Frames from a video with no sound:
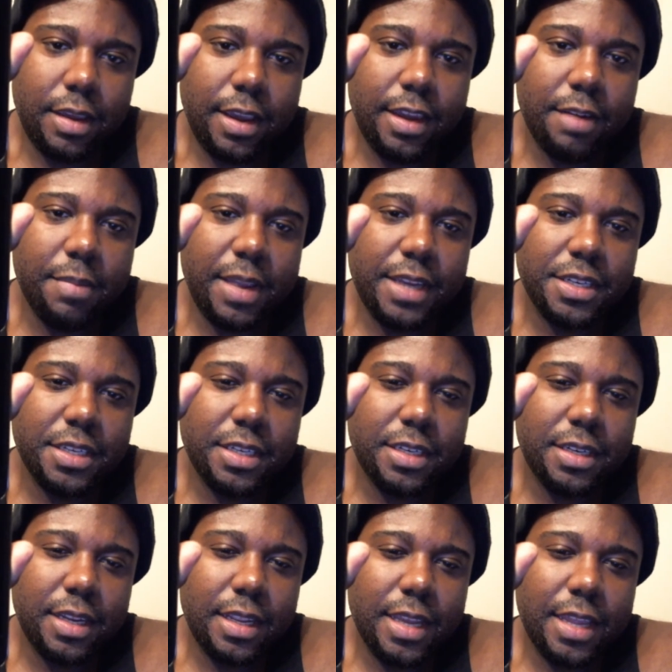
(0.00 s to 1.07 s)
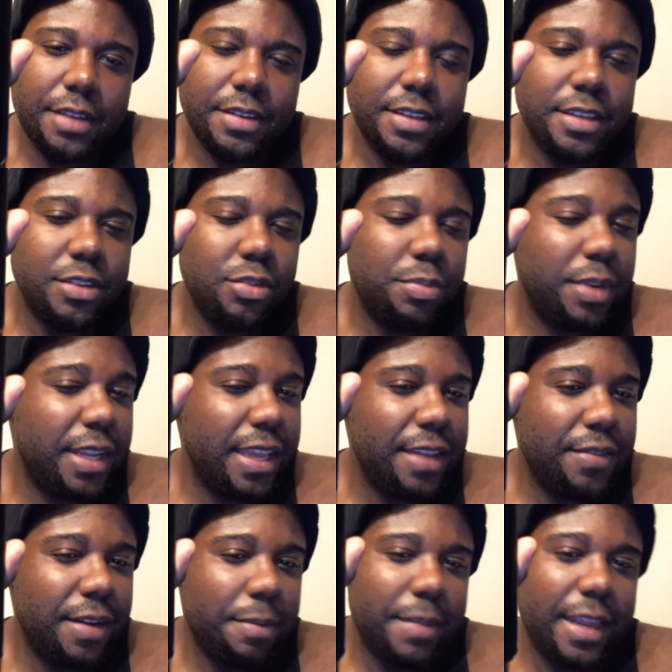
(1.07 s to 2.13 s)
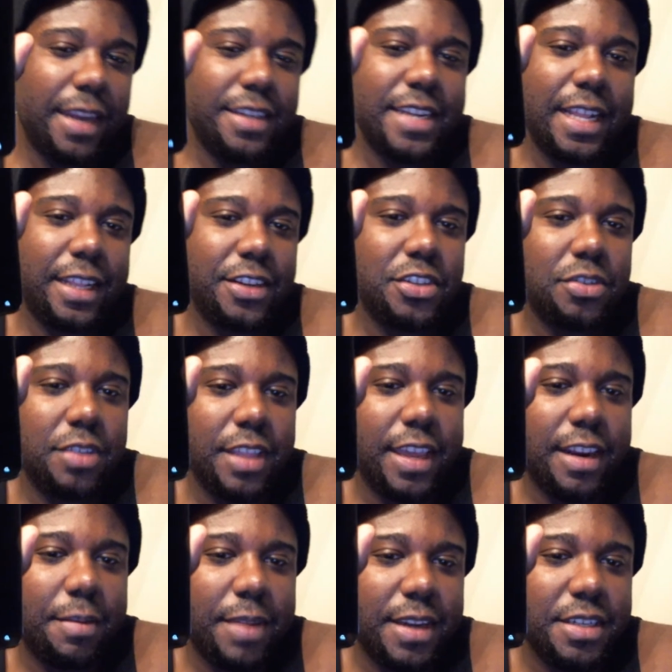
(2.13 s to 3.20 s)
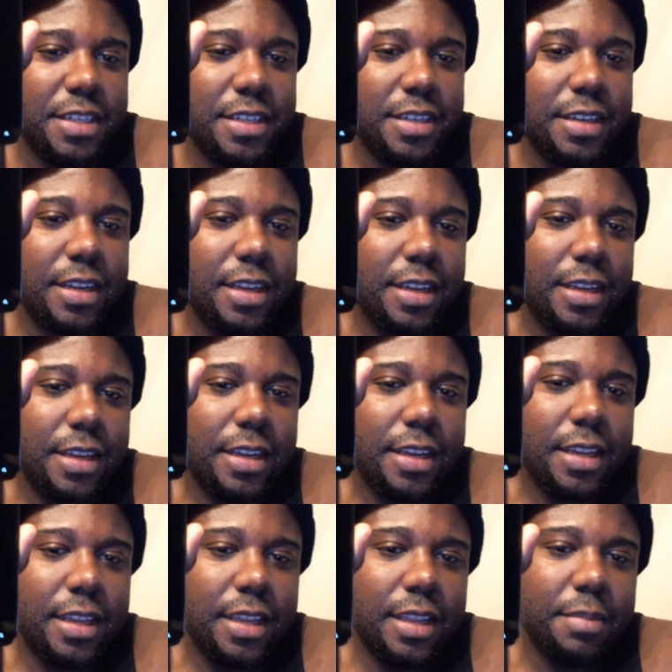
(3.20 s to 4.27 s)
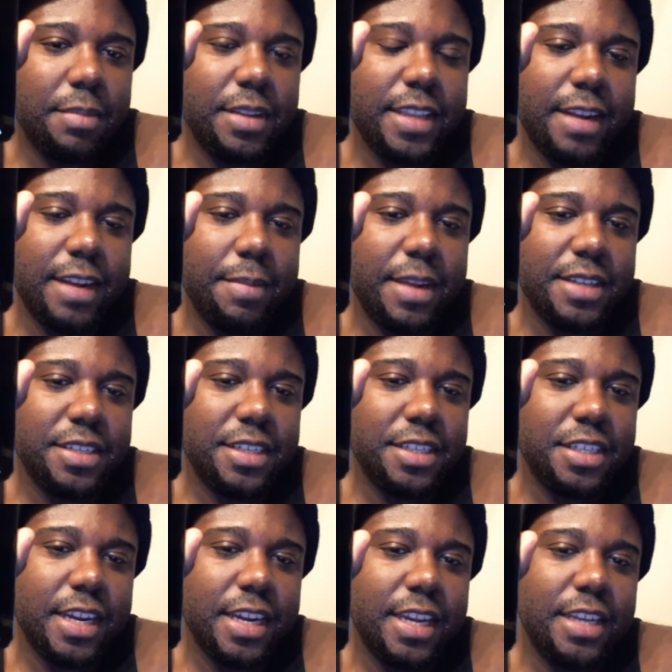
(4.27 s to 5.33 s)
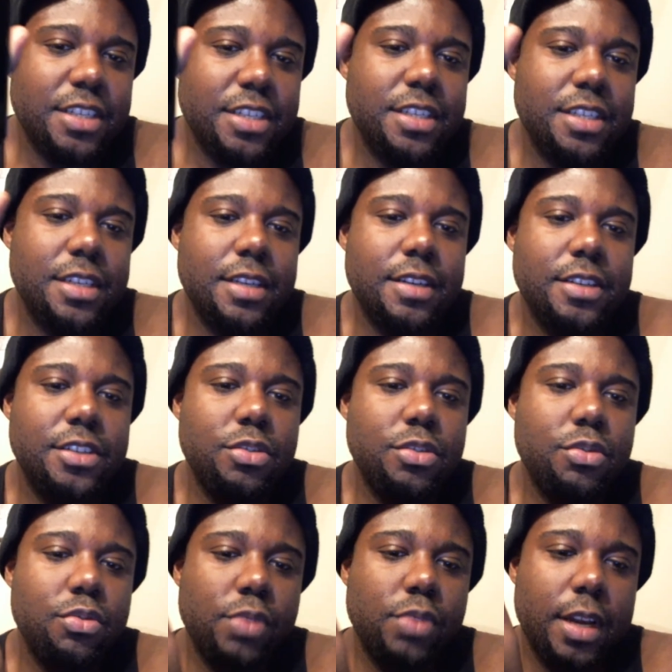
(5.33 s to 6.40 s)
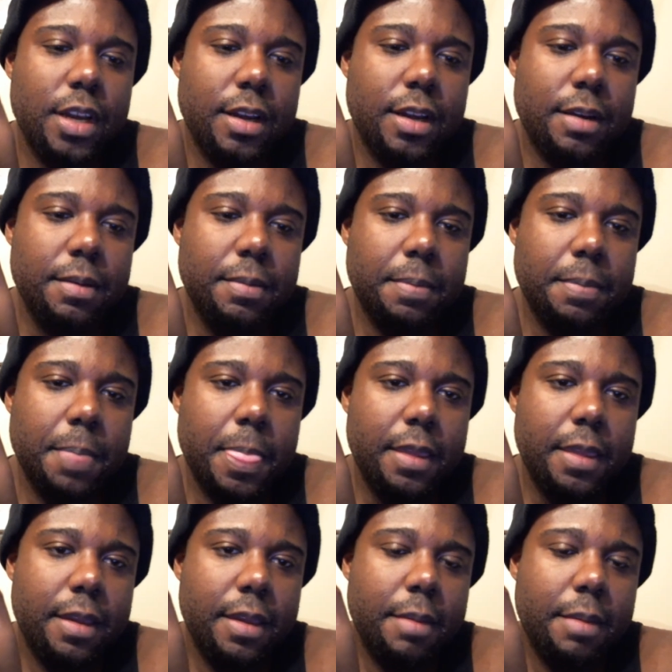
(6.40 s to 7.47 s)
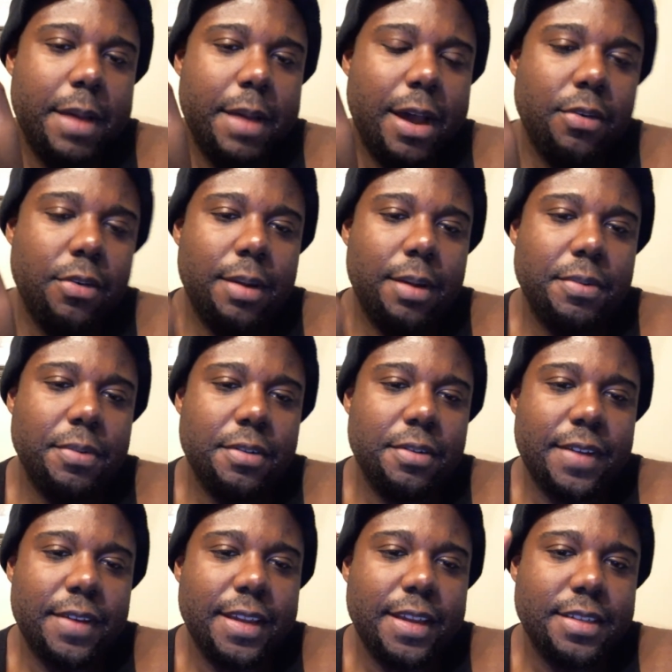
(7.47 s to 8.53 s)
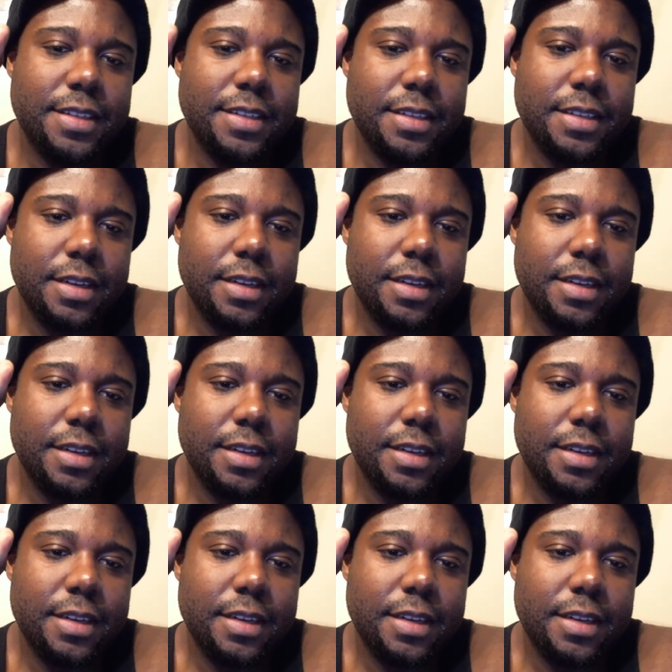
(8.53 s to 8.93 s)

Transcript: animation, I do believe I'm not exactly sure the animation, but the animation has changed to uh, power up your device.